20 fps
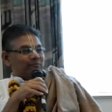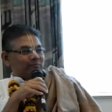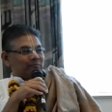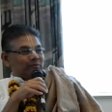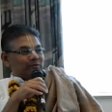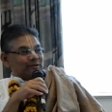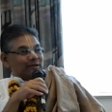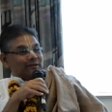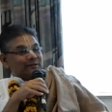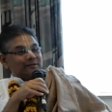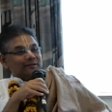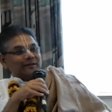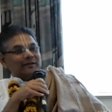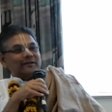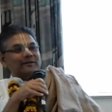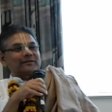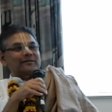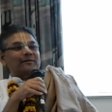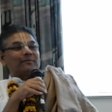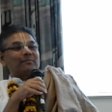Sanskrit
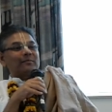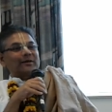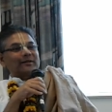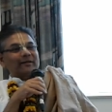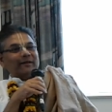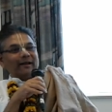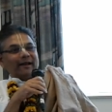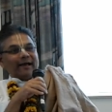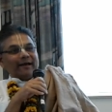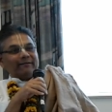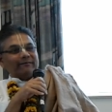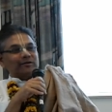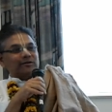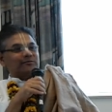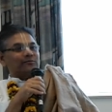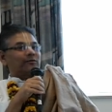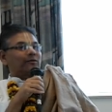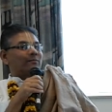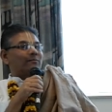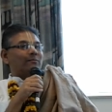is the mother language
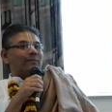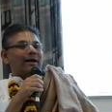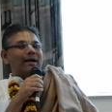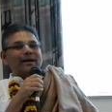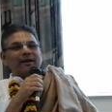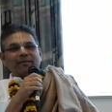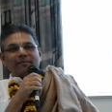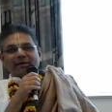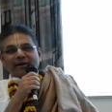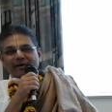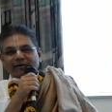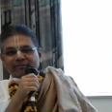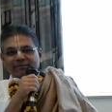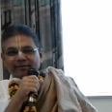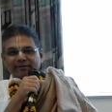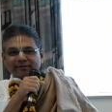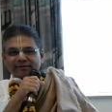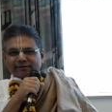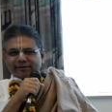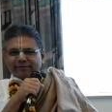for many words.